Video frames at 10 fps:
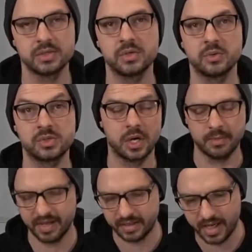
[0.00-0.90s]
So sorry
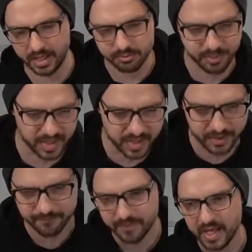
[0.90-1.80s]
about that, but
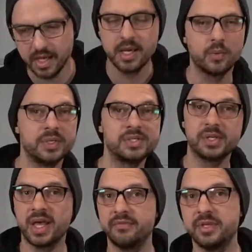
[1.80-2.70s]
we still
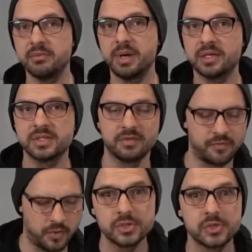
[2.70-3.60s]
have the unboxing for you.